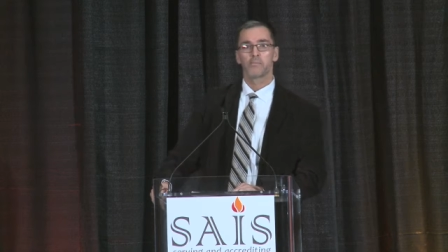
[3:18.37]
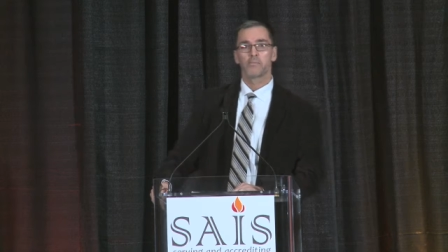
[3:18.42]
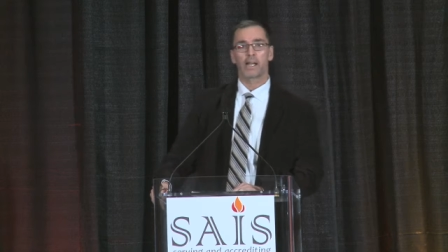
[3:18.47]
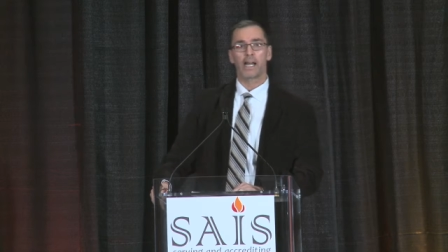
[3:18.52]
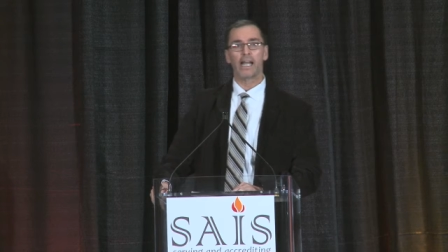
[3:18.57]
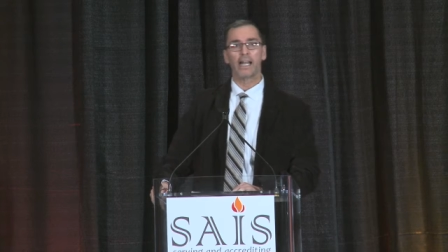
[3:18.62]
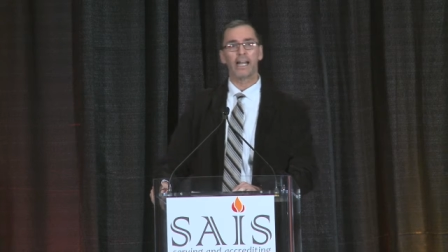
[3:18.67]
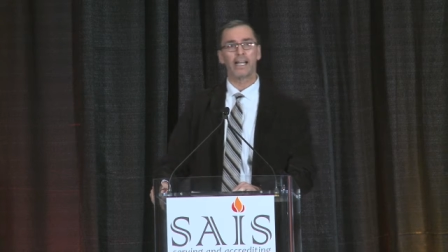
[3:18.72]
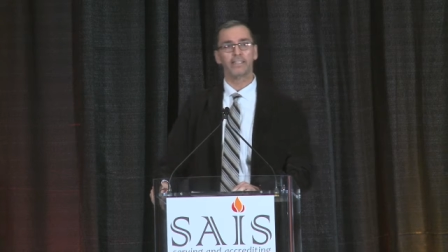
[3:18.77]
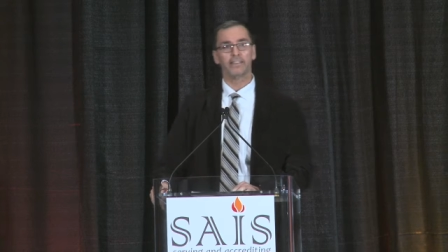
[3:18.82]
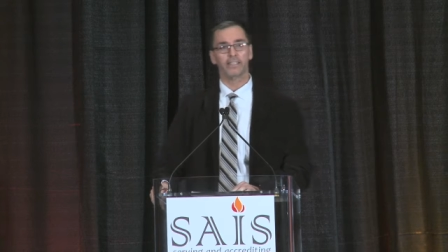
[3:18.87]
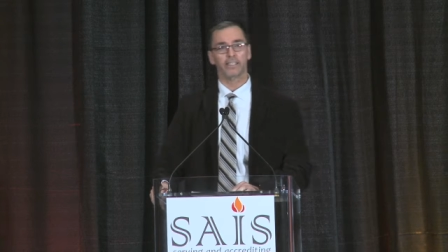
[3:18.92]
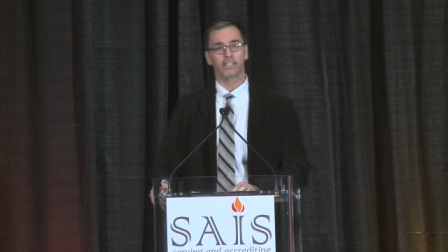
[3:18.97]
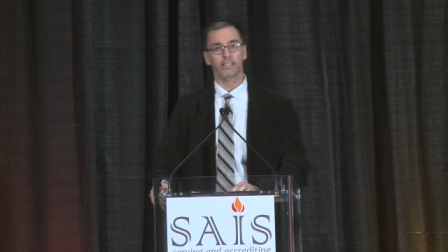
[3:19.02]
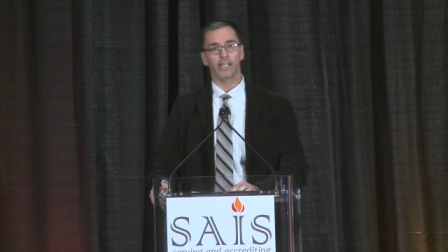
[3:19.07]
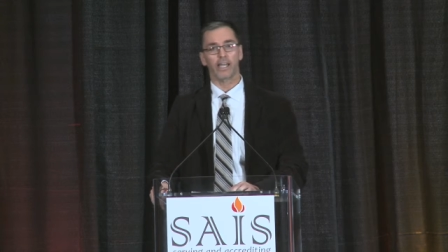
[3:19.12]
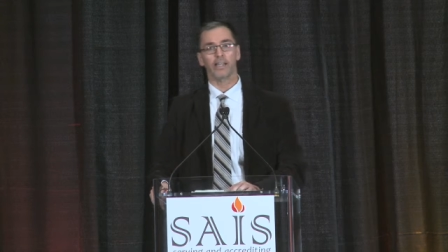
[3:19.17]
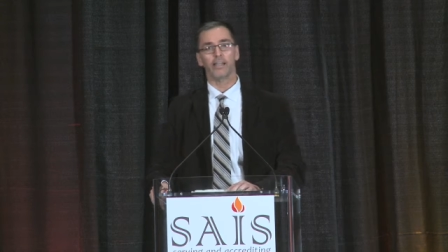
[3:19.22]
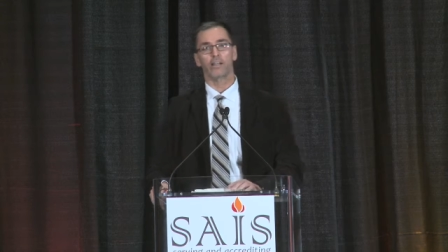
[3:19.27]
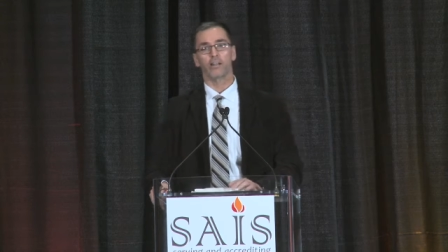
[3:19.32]
But I like the
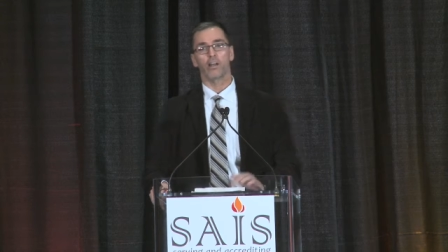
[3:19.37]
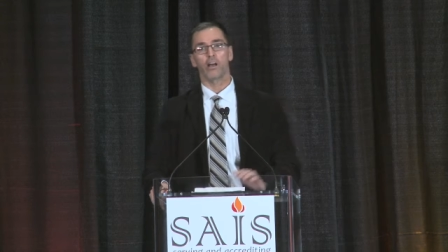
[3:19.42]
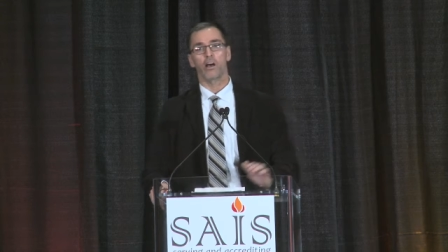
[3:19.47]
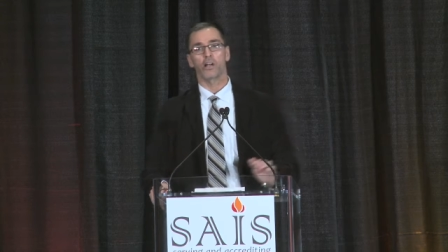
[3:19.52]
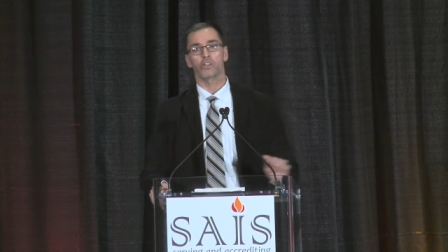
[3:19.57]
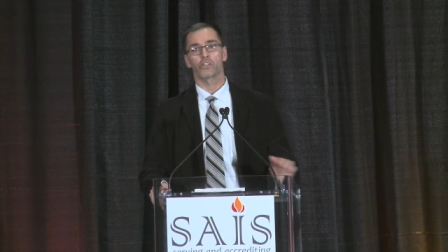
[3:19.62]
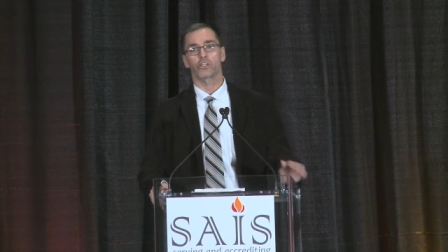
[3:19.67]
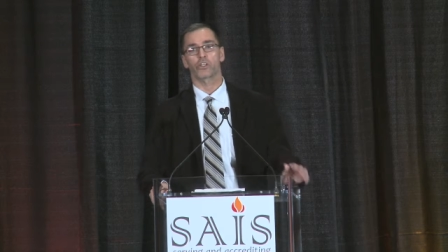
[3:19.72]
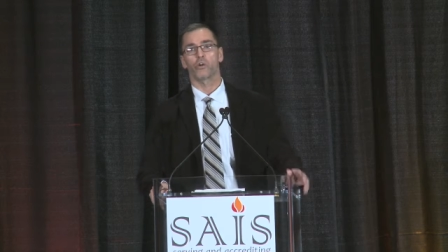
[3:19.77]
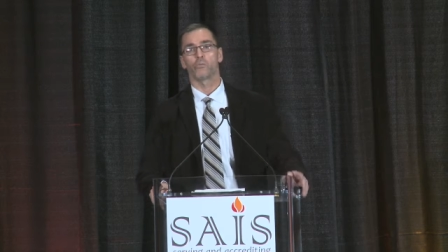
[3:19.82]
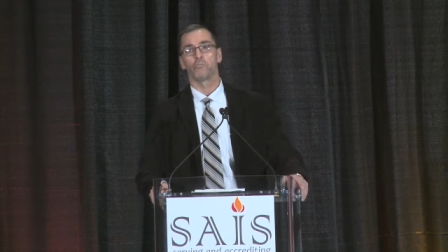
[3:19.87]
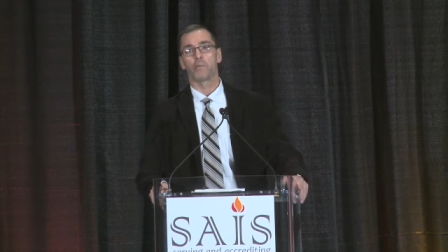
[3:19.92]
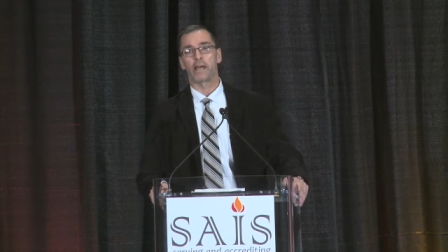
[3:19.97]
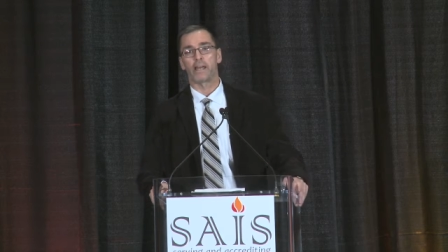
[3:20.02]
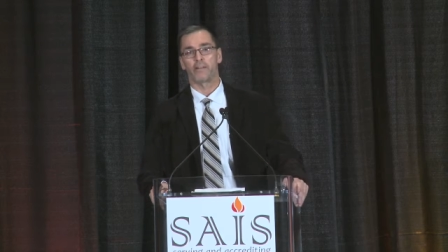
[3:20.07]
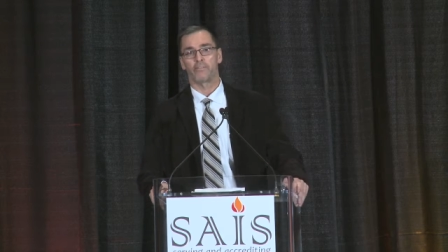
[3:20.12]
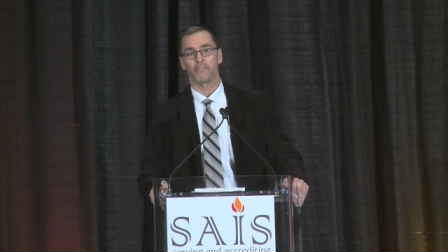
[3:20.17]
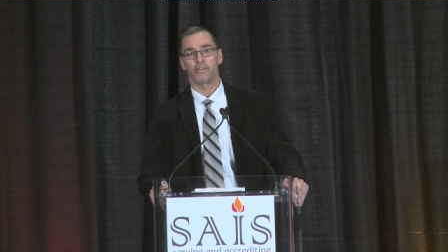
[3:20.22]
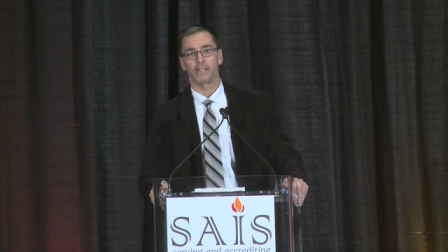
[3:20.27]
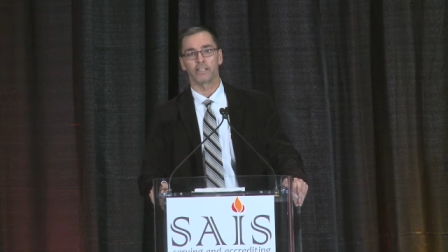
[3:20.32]
psychological
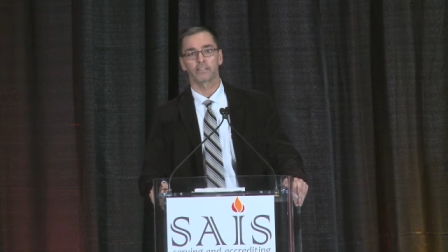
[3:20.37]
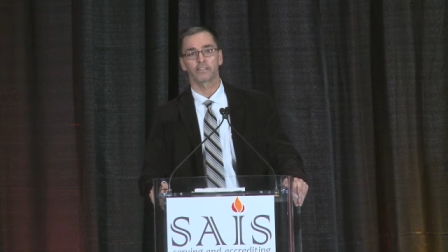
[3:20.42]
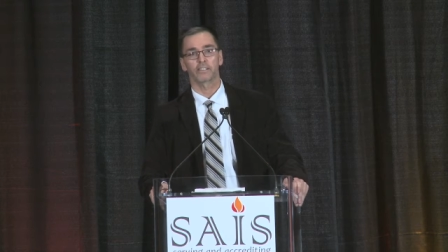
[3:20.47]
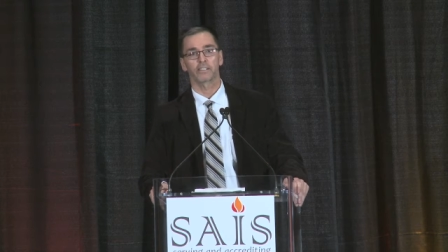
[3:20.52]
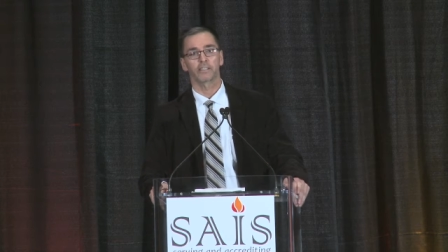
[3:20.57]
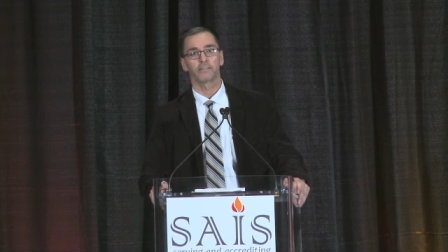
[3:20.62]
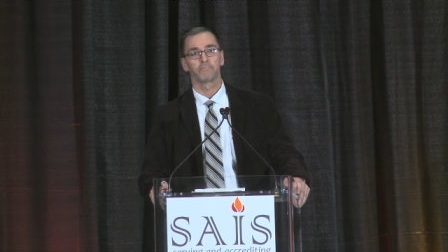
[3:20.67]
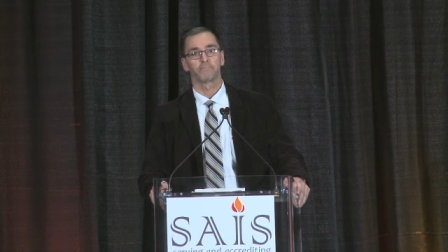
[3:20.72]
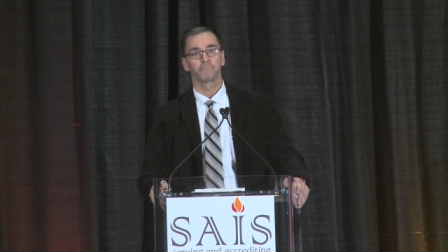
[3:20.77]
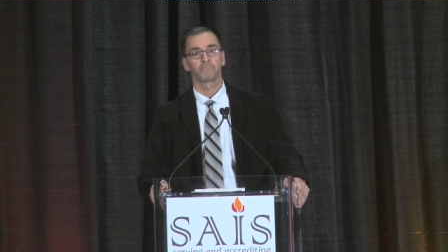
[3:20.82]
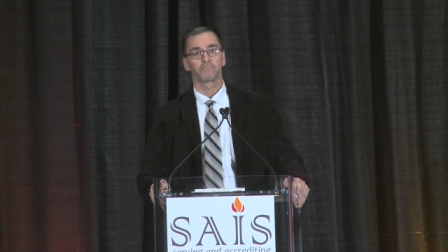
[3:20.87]
benefits.